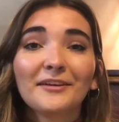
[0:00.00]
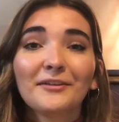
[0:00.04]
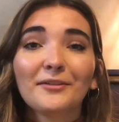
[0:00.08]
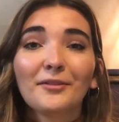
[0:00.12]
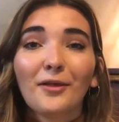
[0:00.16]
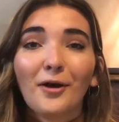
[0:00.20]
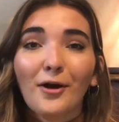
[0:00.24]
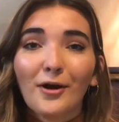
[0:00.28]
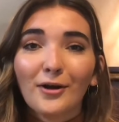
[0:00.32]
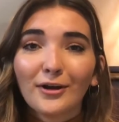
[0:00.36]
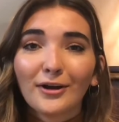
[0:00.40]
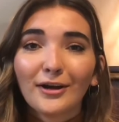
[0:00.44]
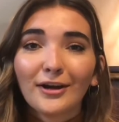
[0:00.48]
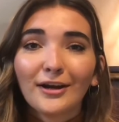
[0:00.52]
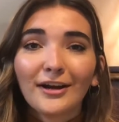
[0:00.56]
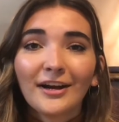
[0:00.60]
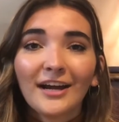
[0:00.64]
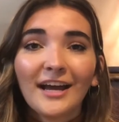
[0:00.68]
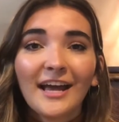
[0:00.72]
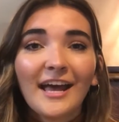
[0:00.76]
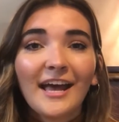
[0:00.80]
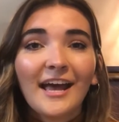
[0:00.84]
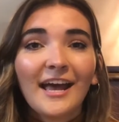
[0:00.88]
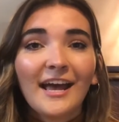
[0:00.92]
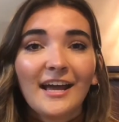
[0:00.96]
longer
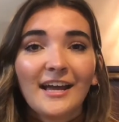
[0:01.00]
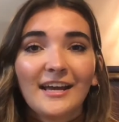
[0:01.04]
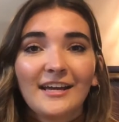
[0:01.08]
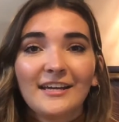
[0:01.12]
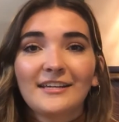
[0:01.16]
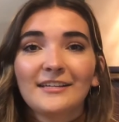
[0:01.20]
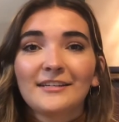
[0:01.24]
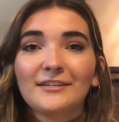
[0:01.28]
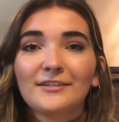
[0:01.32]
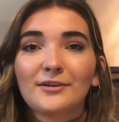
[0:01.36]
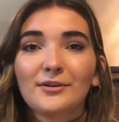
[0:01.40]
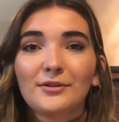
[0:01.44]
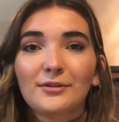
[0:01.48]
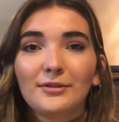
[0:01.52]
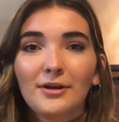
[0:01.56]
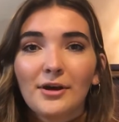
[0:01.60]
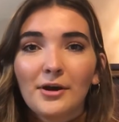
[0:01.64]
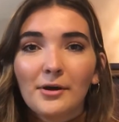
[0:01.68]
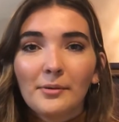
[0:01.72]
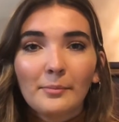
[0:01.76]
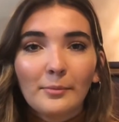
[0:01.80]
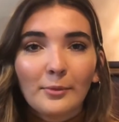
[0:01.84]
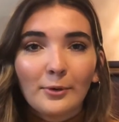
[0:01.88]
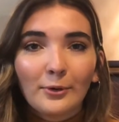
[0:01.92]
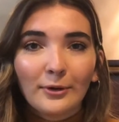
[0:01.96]
and a
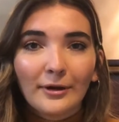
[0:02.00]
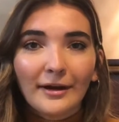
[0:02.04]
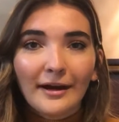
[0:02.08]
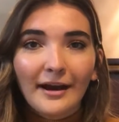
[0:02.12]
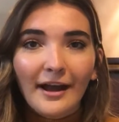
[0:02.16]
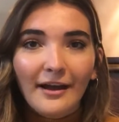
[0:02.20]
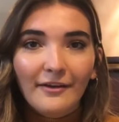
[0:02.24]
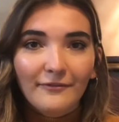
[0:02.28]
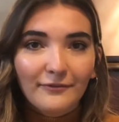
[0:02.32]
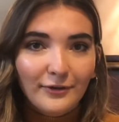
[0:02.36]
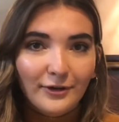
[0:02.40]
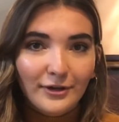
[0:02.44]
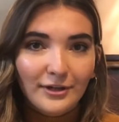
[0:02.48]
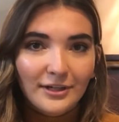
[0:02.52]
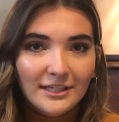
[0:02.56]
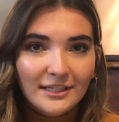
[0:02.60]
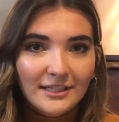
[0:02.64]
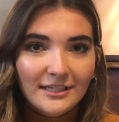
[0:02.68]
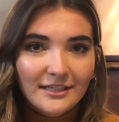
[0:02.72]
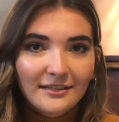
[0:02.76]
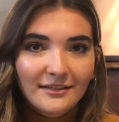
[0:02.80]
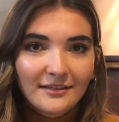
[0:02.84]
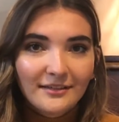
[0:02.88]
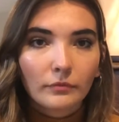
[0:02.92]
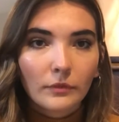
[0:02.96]
lot more effort.
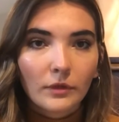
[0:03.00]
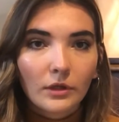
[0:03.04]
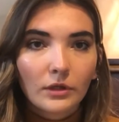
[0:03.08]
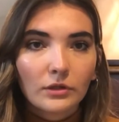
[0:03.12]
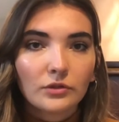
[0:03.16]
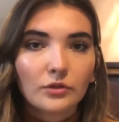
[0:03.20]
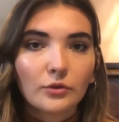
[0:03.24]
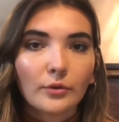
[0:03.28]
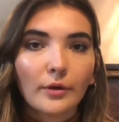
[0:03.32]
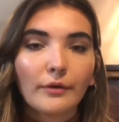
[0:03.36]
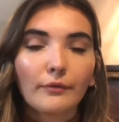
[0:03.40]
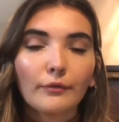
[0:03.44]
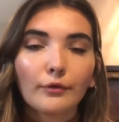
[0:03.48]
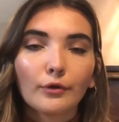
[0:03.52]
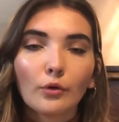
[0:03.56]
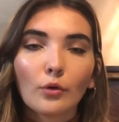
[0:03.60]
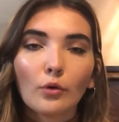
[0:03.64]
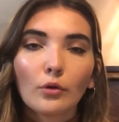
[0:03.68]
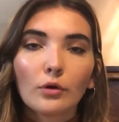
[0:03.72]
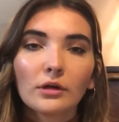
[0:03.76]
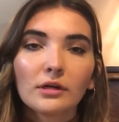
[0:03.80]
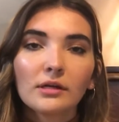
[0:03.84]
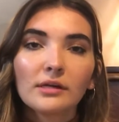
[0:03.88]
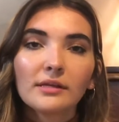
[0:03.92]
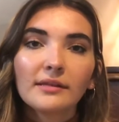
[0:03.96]
So I
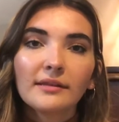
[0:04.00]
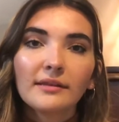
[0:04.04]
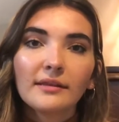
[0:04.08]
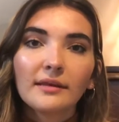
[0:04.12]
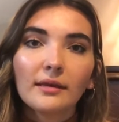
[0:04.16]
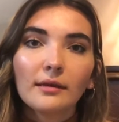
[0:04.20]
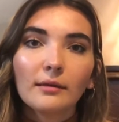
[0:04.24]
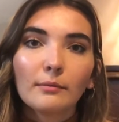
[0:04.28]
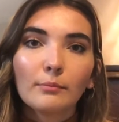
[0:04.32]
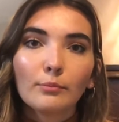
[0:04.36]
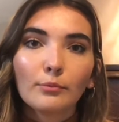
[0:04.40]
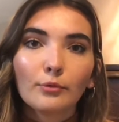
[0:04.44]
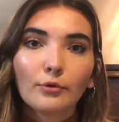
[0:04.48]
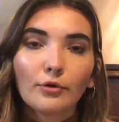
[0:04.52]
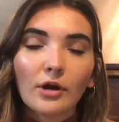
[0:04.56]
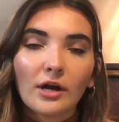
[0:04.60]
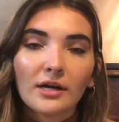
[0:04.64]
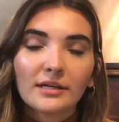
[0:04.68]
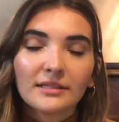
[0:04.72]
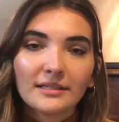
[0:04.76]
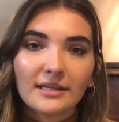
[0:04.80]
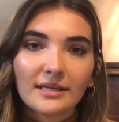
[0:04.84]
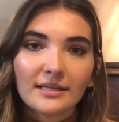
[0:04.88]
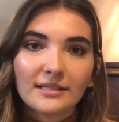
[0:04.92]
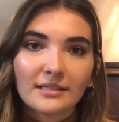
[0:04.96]
recorded the
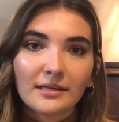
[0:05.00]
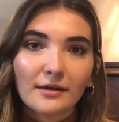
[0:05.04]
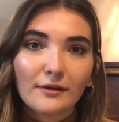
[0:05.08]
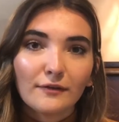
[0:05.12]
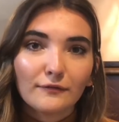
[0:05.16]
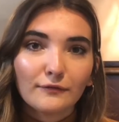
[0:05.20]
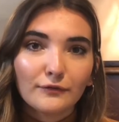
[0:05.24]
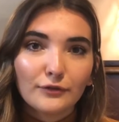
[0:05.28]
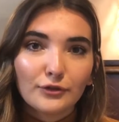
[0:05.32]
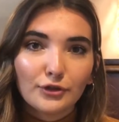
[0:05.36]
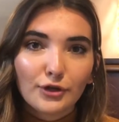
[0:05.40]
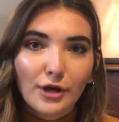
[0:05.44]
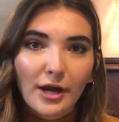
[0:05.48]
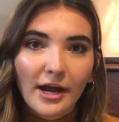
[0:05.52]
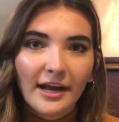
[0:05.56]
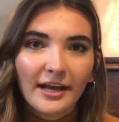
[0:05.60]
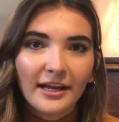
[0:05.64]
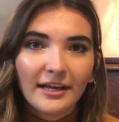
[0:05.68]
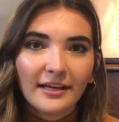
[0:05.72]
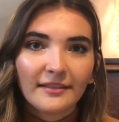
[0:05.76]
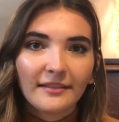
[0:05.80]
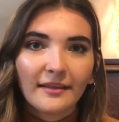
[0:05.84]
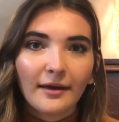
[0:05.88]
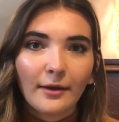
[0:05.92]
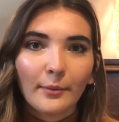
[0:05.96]
process of drying,
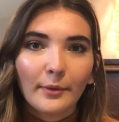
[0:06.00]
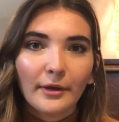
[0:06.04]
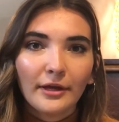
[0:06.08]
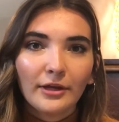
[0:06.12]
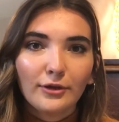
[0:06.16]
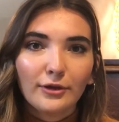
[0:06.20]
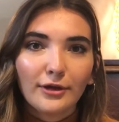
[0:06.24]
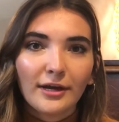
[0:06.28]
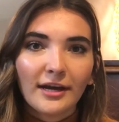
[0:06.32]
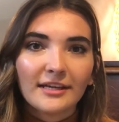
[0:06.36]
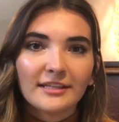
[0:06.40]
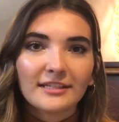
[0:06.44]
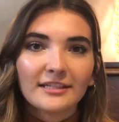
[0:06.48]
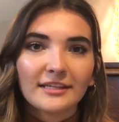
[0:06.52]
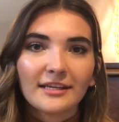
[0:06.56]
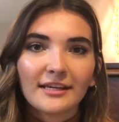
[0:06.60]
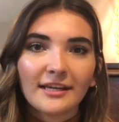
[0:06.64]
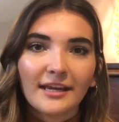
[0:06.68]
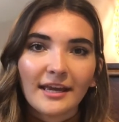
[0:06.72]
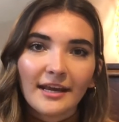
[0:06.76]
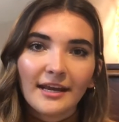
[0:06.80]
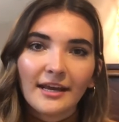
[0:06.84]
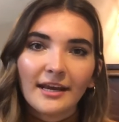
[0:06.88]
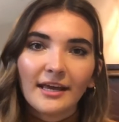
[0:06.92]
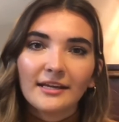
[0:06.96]
that way you guys can
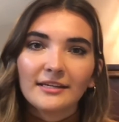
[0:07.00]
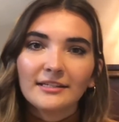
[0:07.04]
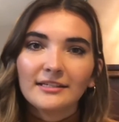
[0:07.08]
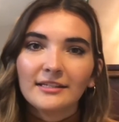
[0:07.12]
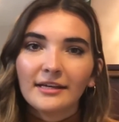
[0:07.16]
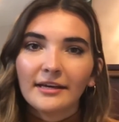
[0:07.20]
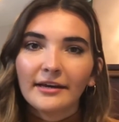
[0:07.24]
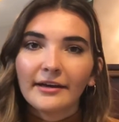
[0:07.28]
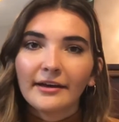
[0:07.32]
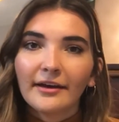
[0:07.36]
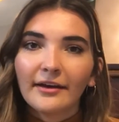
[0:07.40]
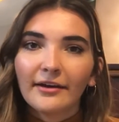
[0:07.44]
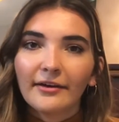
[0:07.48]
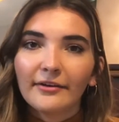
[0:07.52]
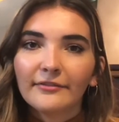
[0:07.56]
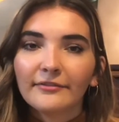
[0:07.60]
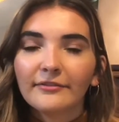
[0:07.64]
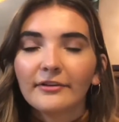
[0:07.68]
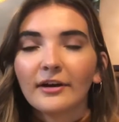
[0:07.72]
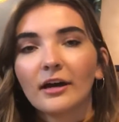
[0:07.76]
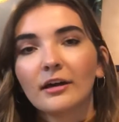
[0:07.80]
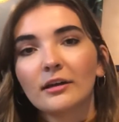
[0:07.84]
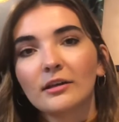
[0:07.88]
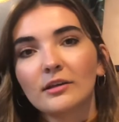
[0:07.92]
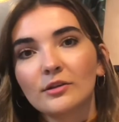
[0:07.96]
get an idea of
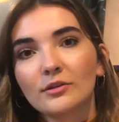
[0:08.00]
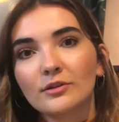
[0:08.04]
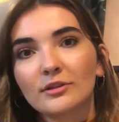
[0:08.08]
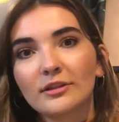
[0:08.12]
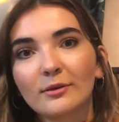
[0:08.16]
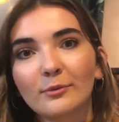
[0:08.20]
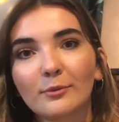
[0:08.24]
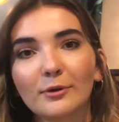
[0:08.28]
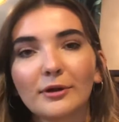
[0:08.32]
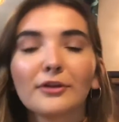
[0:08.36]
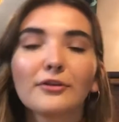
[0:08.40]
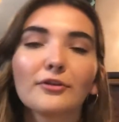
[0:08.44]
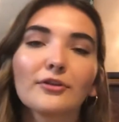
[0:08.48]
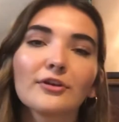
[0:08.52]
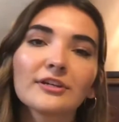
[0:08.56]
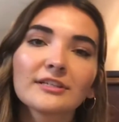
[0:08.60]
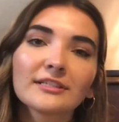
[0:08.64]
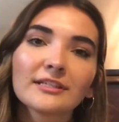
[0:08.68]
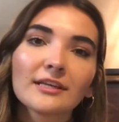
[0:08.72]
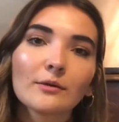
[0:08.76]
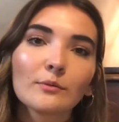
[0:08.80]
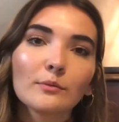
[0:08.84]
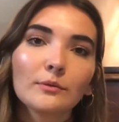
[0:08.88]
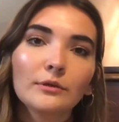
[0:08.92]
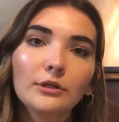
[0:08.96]
how to use it, what it looks
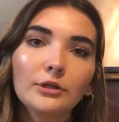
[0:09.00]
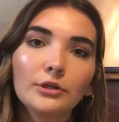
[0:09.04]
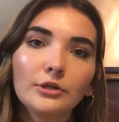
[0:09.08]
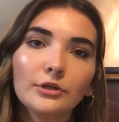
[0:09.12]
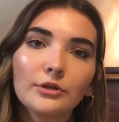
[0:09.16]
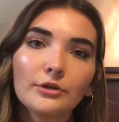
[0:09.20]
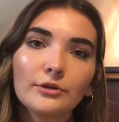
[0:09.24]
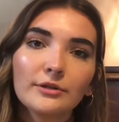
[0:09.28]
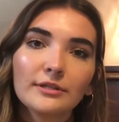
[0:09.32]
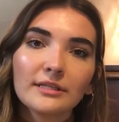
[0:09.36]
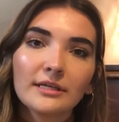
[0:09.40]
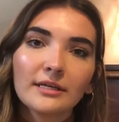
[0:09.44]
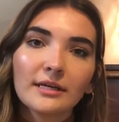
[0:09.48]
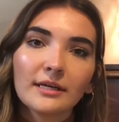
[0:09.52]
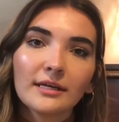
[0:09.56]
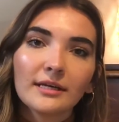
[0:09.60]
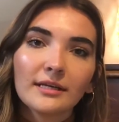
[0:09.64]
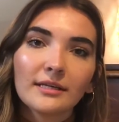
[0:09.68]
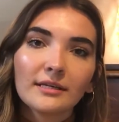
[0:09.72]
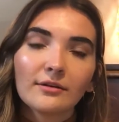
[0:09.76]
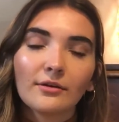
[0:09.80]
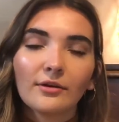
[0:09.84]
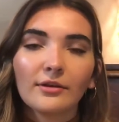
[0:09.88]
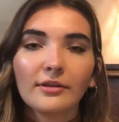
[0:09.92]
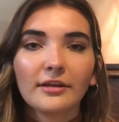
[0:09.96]
like when you're using it,
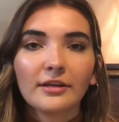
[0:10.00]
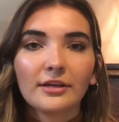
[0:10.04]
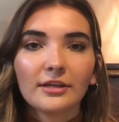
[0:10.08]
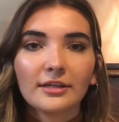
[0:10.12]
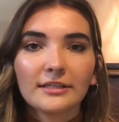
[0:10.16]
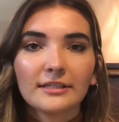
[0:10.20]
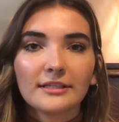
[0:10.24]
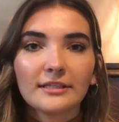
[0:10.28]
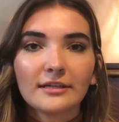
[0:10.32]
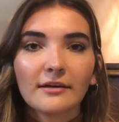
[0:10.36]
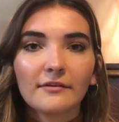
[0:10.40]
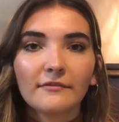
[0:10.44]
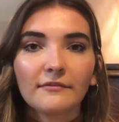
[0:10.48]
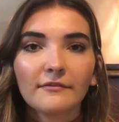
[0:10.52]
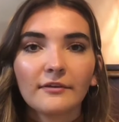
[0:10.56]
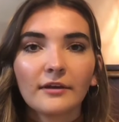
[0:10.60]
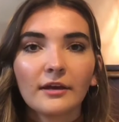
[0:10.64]
all that good stuff.